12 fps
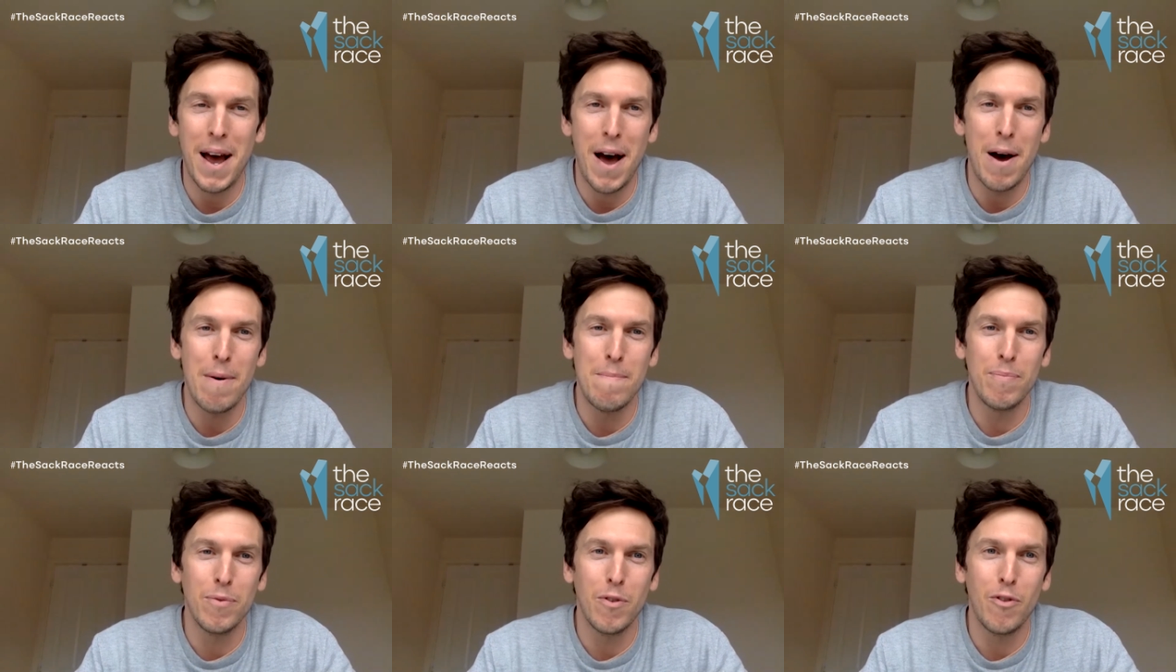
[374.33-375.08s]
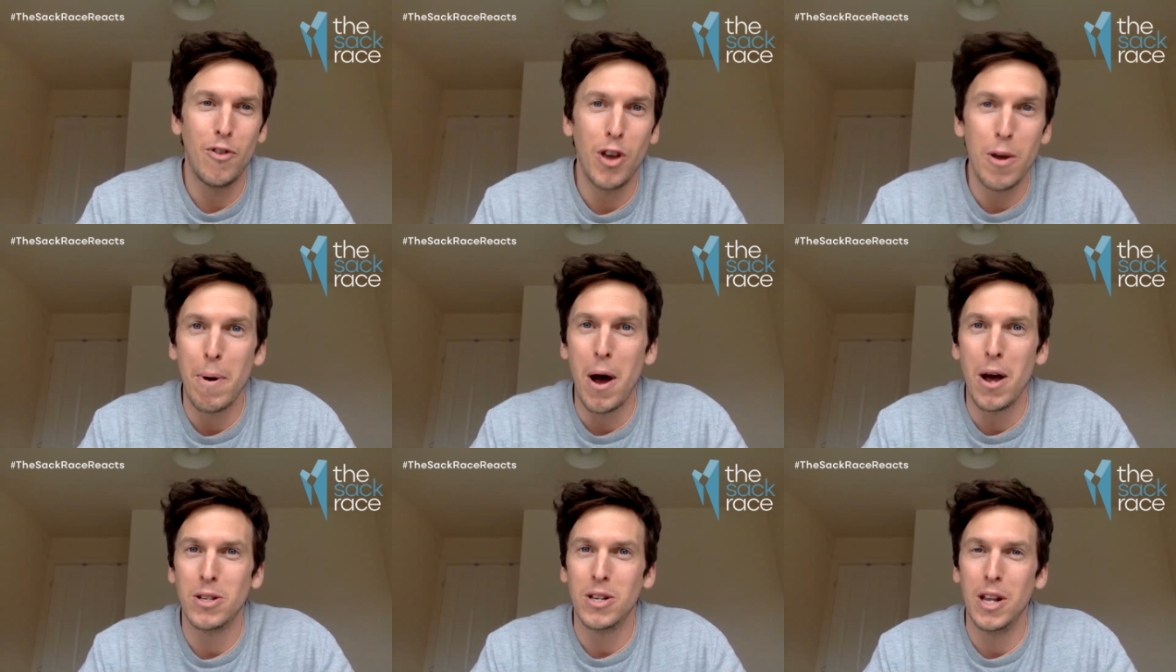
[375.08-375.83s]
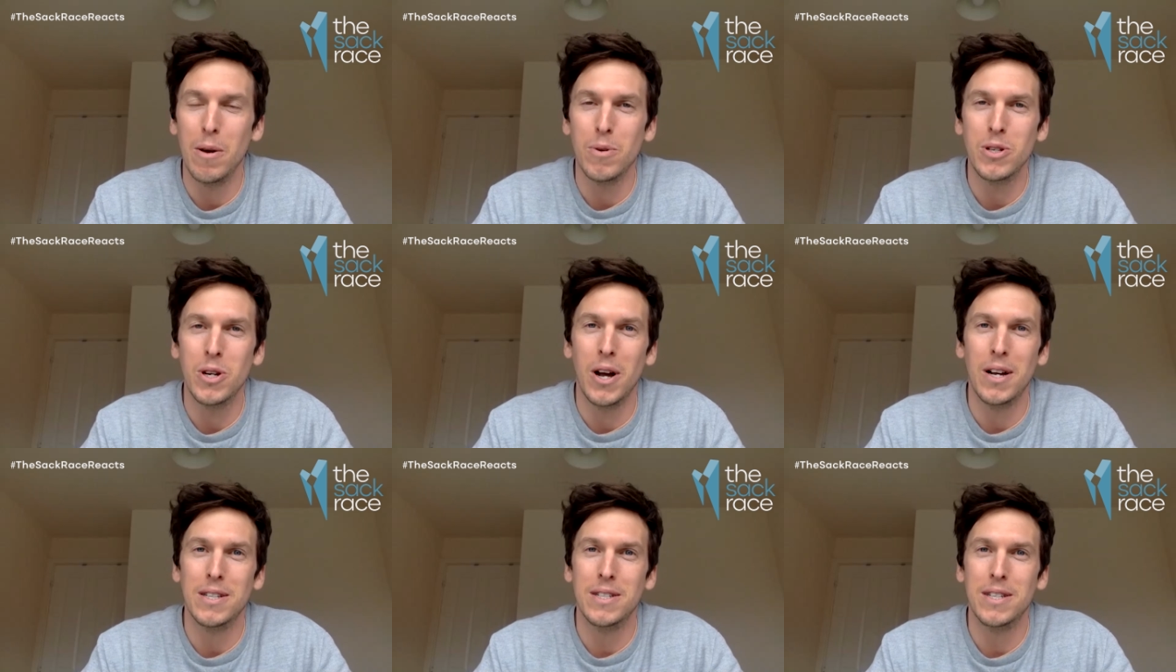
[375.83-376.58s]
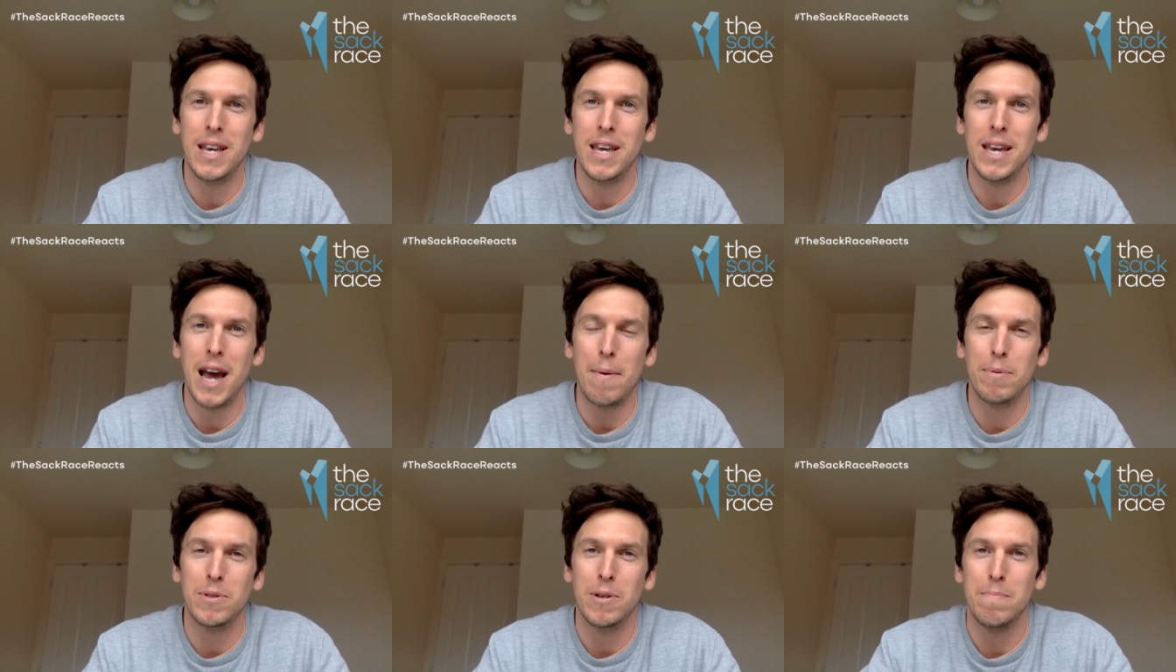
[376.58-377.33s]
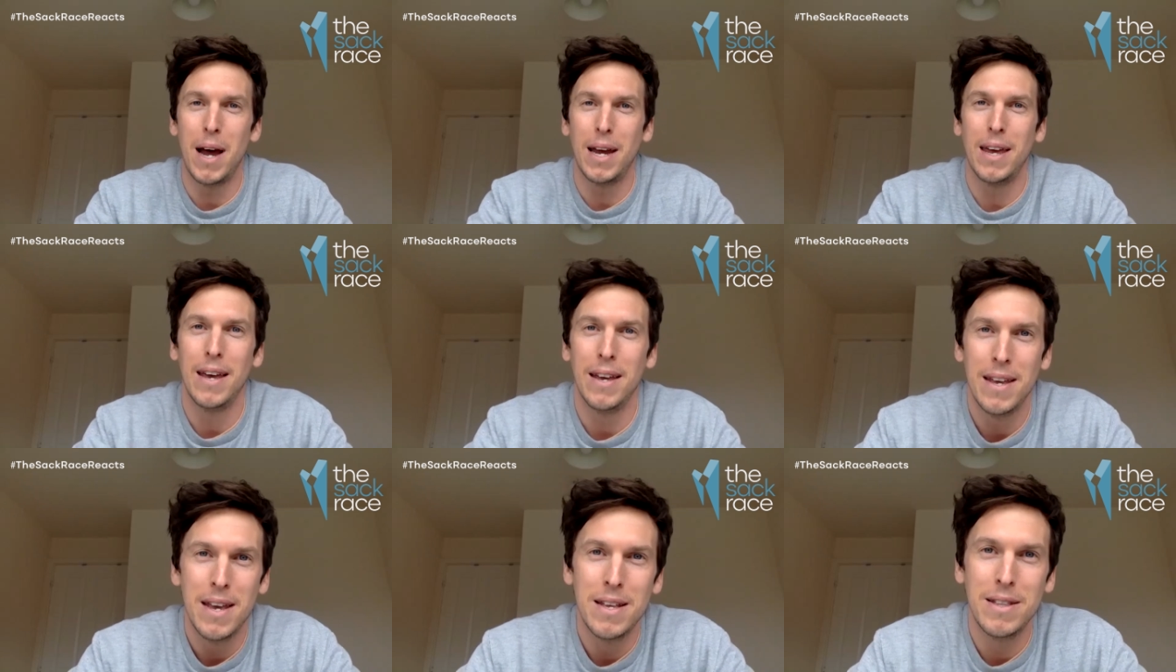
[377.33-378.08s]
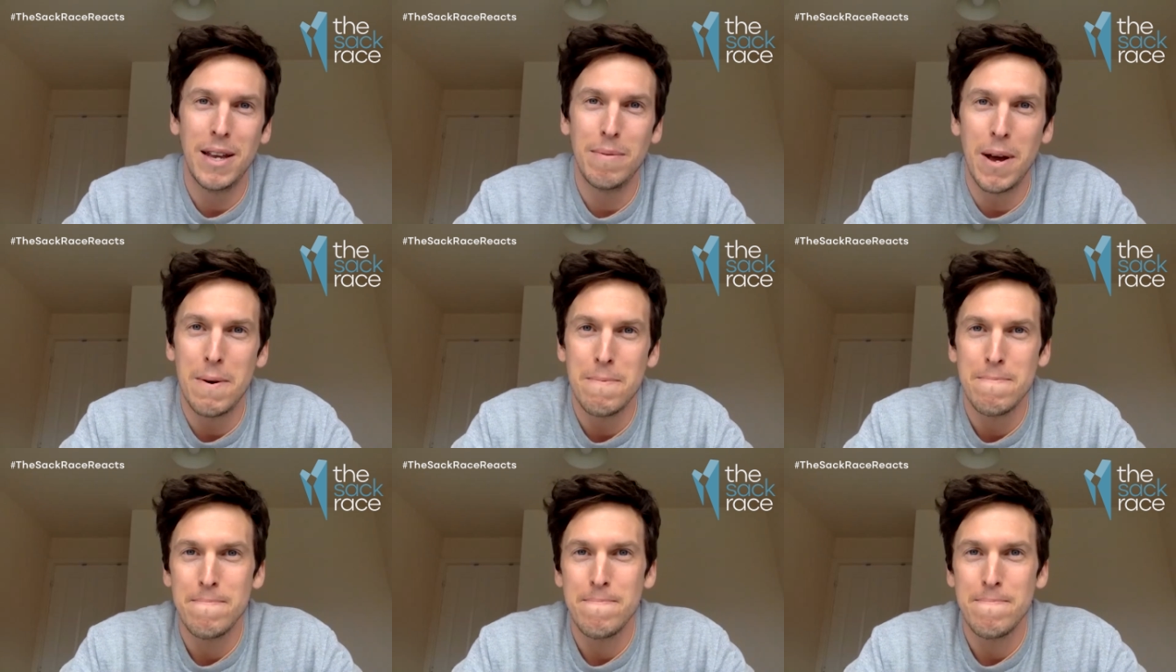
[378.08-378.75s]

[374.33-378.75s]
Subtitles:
For you personally, would you like to see Appleton back at Deep Down?